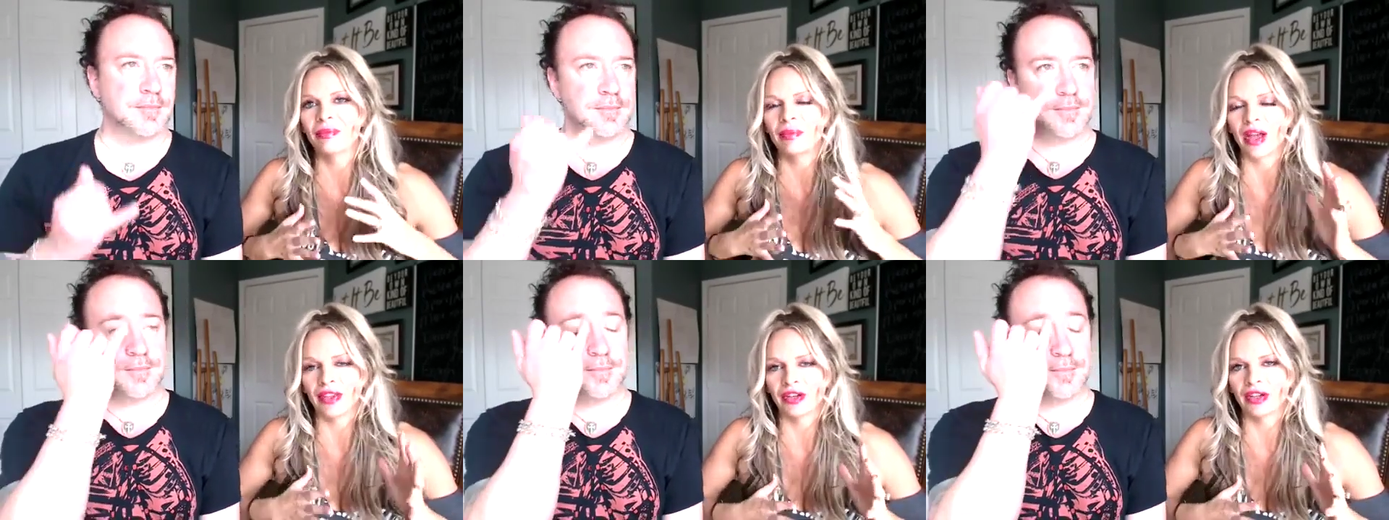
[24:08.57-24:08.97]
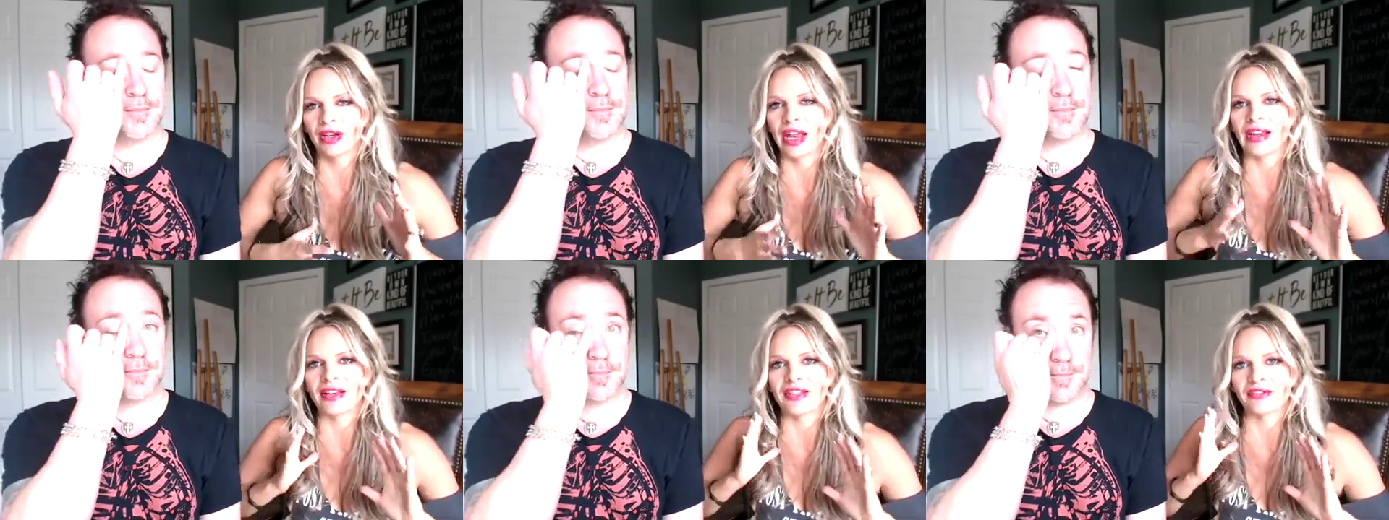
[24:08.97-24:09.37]
Speaker 1: mother
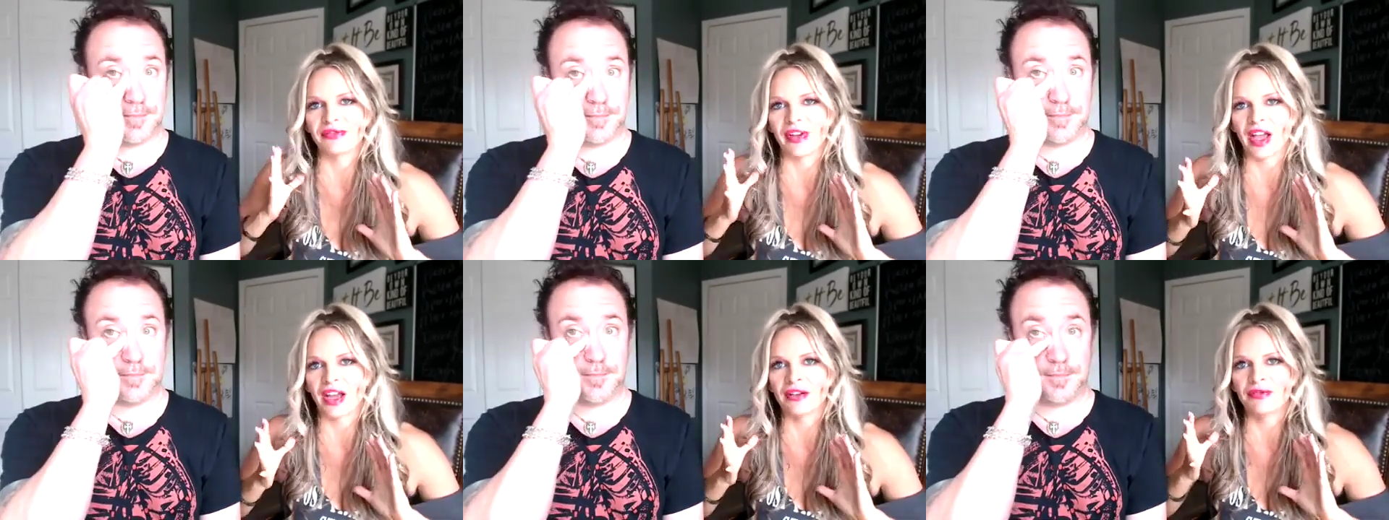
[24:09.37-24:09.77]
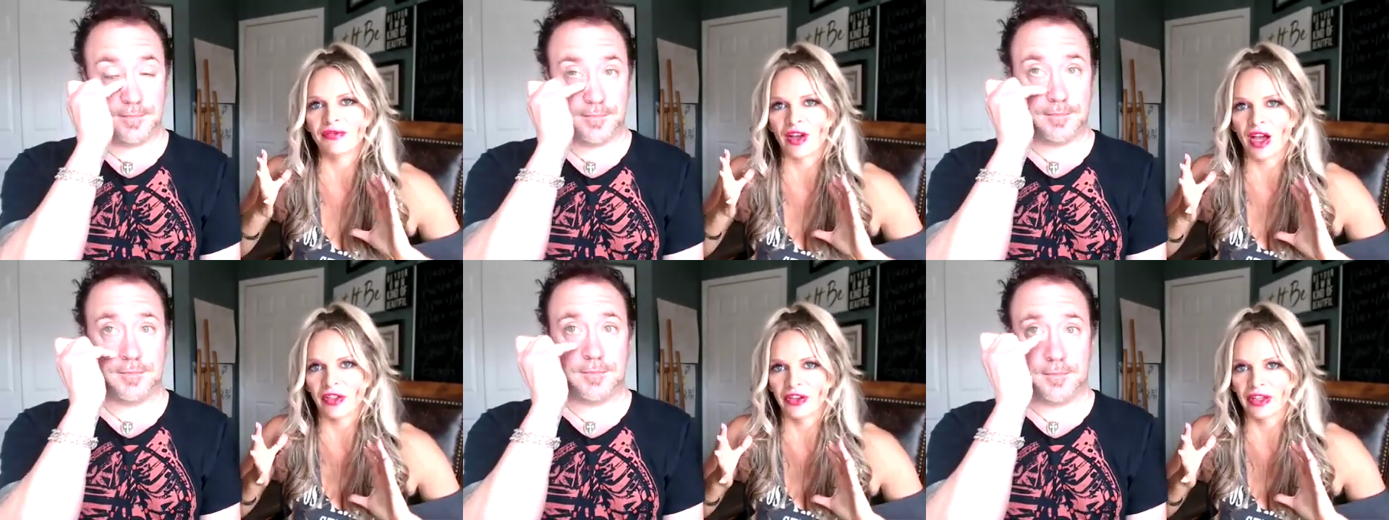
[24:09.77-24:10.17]
and a divine
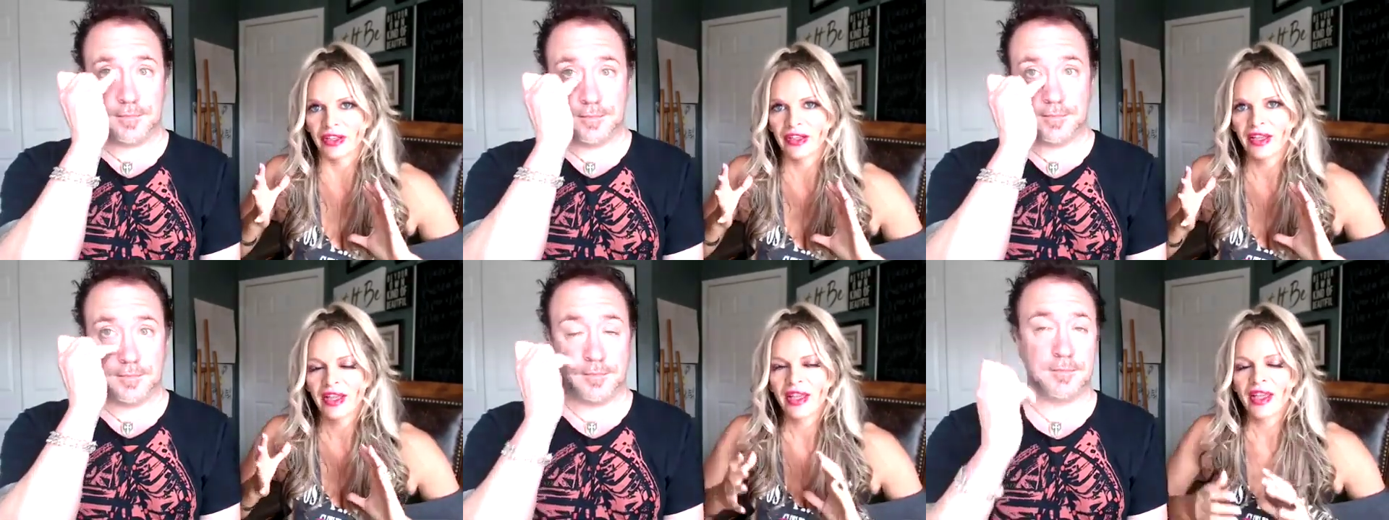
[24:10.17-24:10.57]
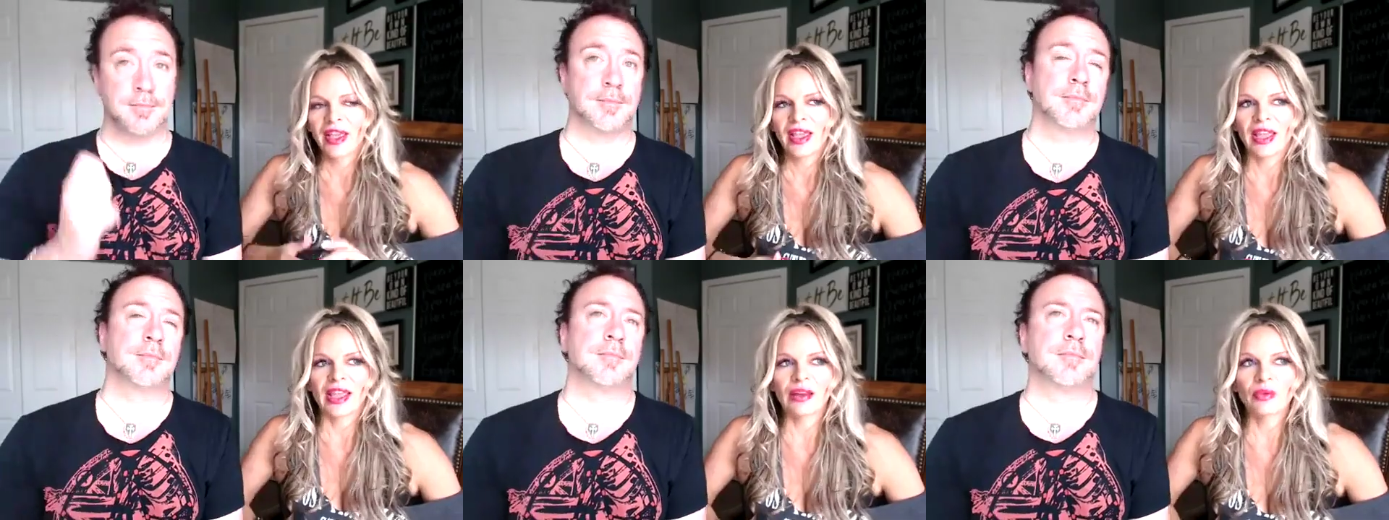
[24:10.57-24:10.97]
father.
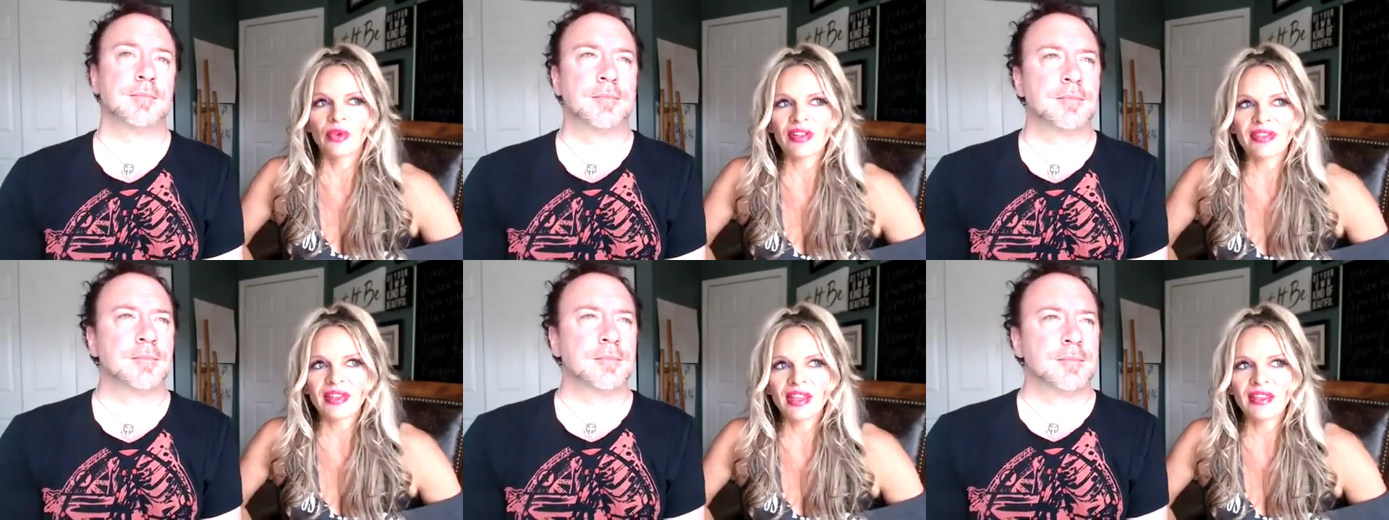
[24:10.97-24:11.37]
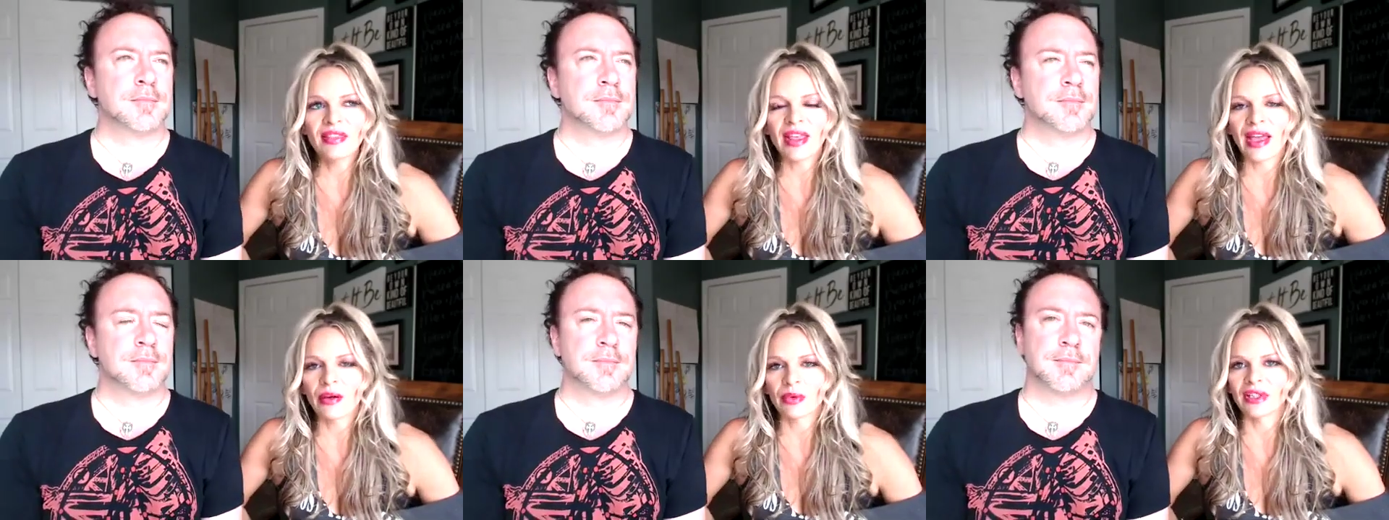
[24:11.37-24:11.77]
And
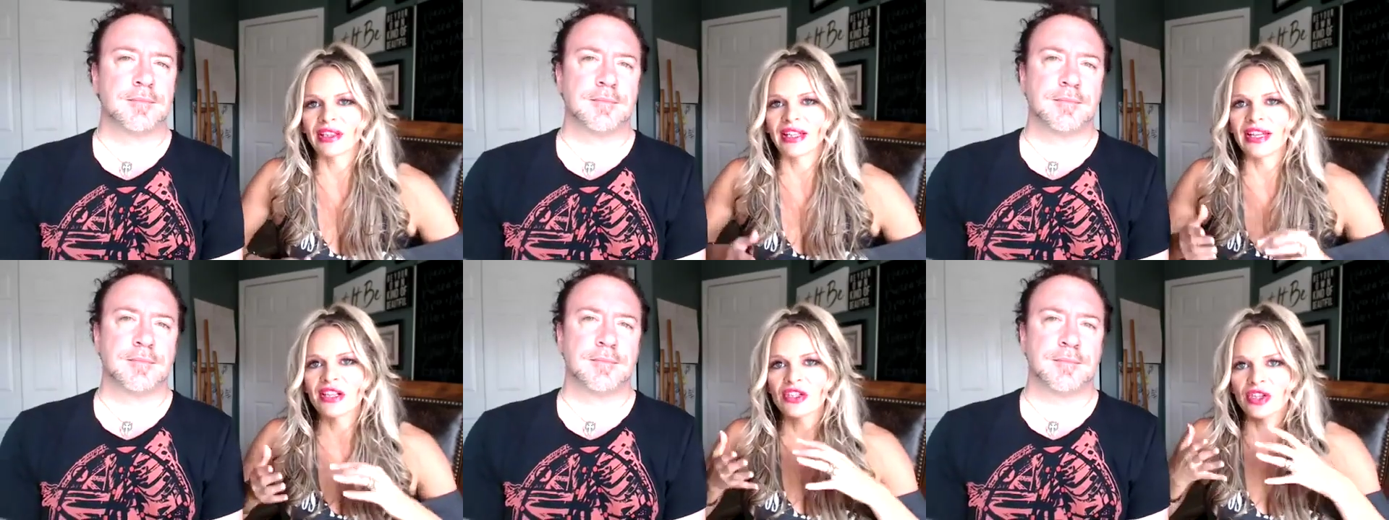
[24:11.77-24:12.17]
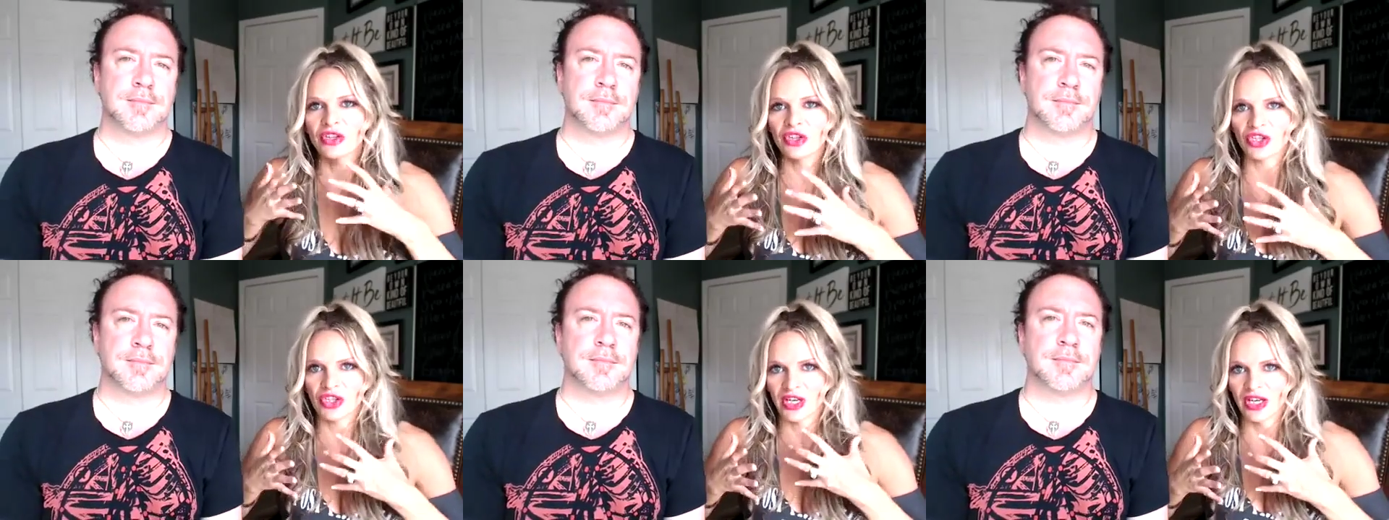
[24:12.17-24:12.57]
within that
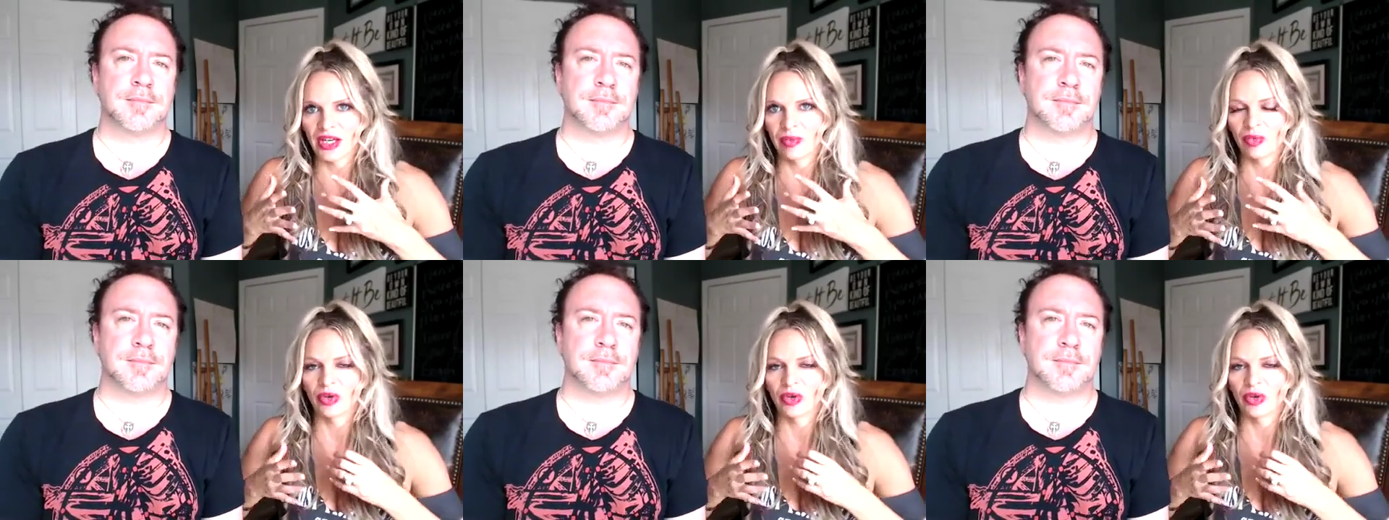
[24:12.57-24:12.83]
relationship,